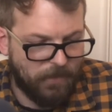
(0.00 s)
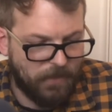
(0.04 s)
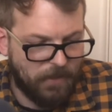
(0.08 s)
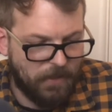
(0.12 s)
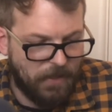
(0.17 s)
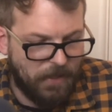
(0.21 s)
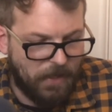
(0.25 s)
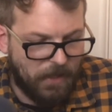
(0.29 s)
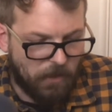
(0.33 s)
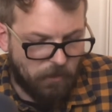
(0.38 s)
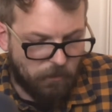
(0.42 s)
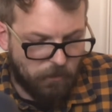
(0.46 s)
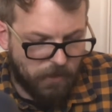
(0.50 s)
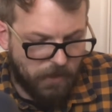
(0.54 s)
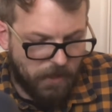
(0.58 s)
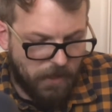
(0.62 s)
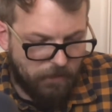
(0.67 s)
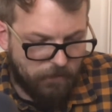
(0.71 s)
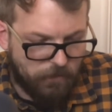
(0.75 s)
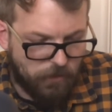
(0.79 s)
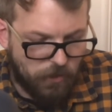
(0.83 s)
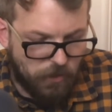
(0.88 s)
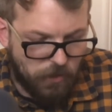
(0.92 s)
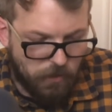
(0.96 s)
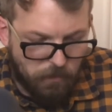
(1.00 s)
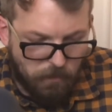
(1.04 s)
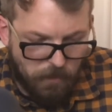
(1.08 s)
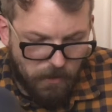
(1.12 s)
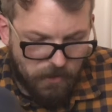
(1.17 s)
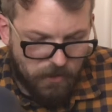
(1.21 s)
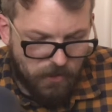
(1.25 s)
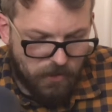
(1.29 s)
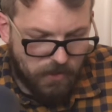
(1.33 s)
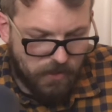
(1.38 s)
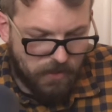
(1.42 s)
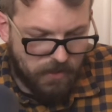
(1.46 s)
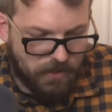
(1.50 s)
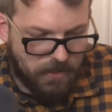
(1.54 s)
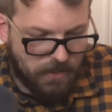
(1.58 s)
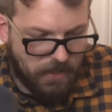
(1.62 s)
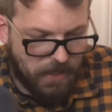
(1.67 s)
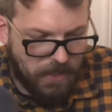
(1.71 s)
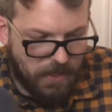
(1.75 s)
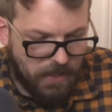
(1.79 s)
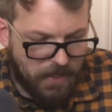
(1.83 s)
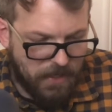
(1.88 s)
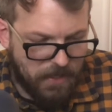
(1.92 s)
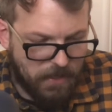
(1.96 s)
I don't really have too much to
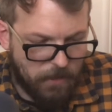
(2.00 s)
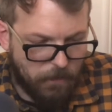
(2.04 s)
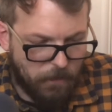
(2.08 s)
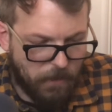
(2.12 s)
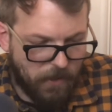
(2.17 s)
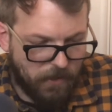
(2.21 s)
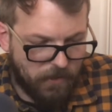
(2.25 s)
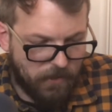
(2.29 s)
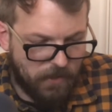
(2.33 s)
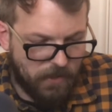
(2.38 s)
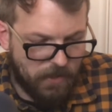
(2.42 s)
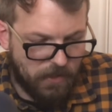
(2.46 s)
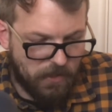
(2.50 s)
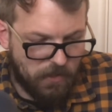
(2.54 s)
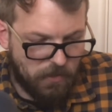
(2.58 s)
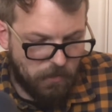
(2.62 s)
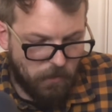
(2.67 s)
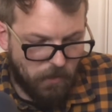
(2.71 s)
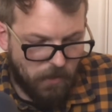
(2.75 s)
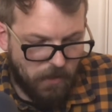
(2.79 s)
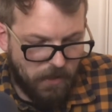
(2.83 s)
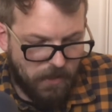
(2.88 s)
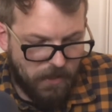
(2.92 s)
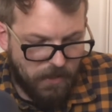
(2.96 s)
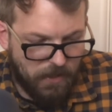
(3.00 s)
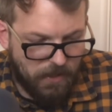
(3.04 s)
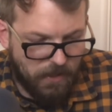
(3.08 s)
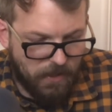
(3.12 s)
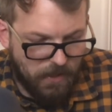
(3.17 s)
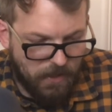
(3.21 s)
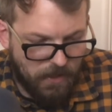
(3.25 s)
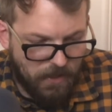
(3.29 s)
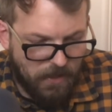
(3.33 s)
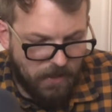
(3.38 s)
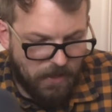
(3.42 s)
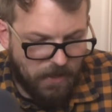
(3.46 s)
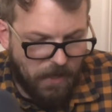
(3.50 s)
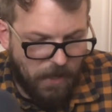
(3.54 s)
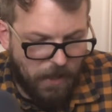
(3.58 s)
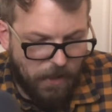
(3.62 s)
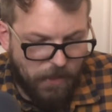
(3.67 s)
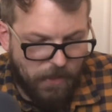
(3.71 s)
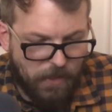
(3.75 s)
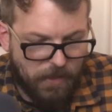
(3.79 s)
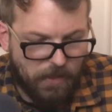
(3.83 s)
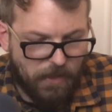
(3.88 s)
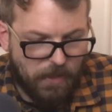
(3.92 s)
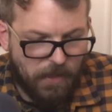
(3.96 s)
say about this one. I
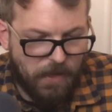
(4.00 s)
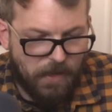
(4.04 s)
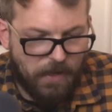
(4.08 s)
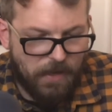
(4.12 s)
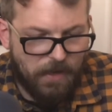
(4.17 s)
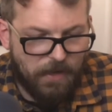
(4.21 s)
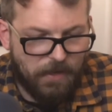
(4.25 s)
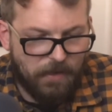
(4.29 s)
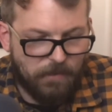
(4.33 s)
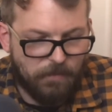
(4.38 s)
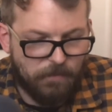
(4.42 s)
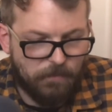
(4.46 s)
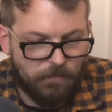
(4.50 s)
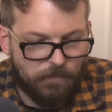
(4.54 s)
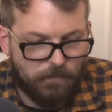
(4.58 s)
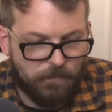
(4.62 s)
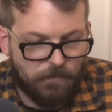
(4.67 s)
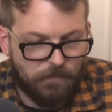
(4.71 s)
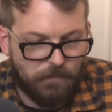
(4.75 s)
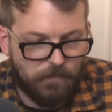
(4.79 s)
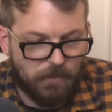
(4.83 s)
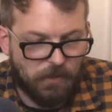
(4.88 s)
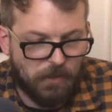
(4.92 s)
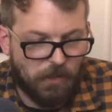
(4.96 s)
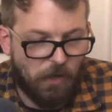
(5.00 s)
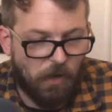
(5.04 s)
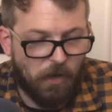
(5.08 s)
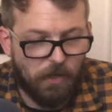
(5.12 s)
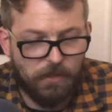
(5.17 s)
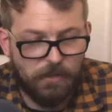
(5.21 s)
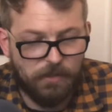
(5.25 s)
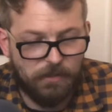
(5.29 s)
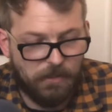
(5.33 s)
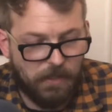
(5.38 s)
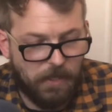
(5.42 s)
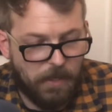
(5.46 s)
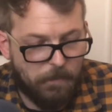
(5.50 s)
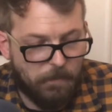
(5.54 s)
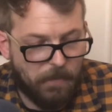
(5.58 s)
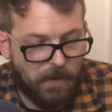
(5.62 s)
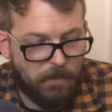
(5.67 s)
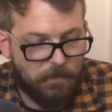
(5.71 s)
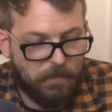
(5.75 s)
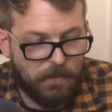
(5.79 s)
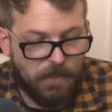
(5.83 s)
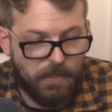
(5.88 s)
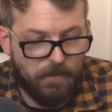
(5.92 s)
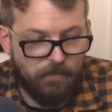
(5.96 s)
think they, hard to say,
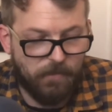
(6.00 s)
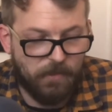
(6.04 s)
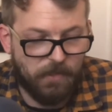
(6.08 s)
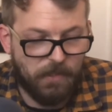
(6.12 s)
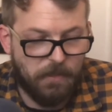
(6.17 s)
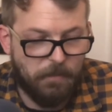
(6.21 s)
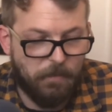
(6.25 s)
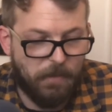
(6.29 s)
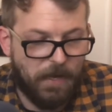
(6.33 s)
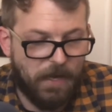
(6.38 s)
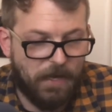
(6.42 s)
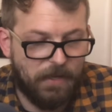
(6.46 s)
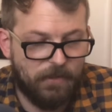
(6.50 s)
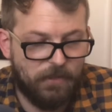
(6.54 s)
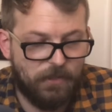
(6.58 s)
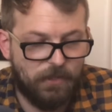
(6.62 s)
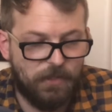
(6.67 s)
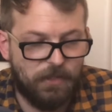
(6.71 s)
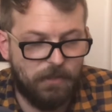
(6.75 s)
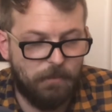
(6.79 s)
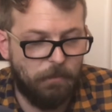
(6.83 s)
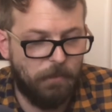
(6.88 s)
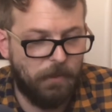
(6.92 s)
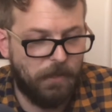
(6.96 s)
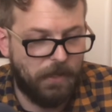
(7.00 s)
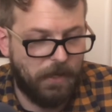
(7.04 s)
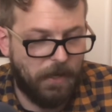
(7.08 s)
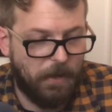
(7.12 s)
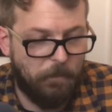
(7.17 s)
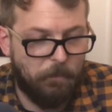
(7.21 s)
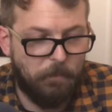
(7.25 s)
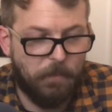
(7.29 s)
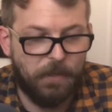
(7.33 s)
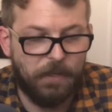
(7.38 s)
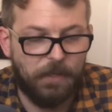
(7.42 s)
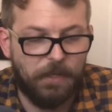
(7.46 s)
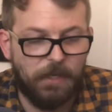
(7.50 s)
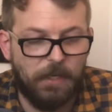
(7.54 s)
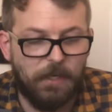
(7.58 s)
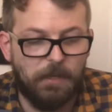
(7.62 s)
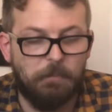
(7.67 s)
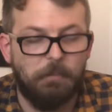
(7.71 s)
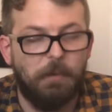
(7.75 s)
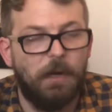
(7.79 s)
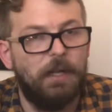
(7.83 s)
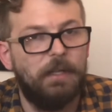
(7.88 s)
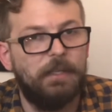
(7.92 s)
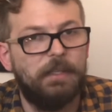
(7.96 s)
might be evenly matched, but I'm
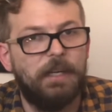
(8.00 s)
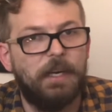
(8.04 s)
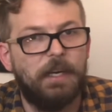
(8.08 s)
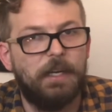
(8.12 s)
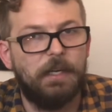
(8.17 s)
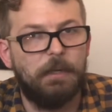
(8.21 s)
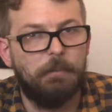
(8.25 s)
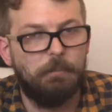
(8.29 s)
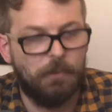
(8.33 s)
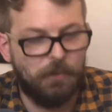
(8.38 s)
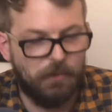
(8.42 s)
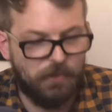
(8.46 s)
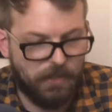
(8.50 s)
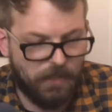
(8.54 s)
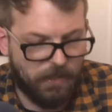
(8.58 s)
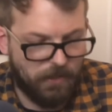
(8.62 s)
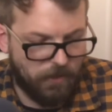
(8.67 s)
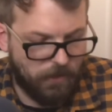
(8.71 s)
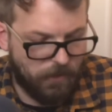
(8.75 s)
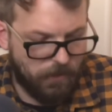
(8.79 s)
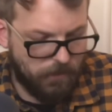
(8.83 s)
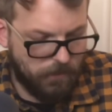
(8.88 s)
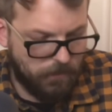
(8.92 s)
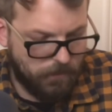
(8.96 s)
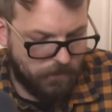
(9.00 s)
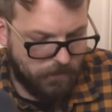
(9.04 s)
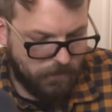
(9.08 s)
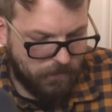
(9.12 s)
picking Poliana Botelho.